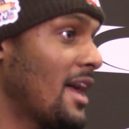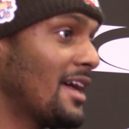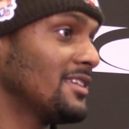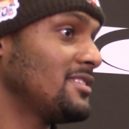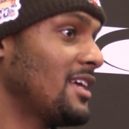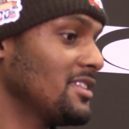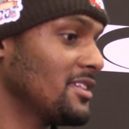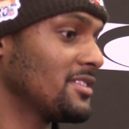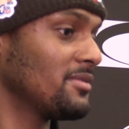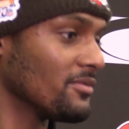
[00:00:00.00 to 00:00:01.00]
as not
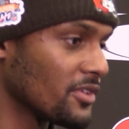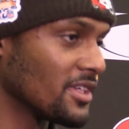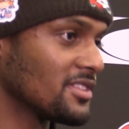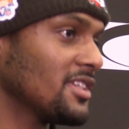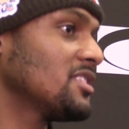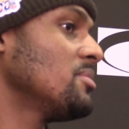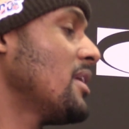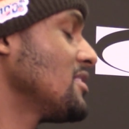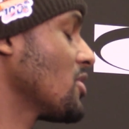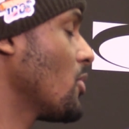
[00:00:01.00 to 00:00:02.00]
just for the system, but
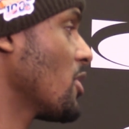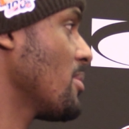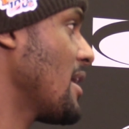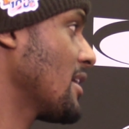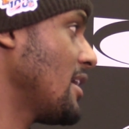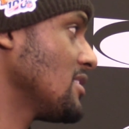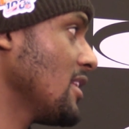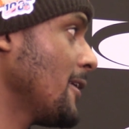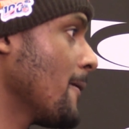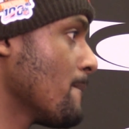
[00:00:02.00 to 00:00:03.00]
as a quarterback and as a
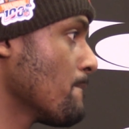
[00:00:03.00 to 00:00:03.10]
leader.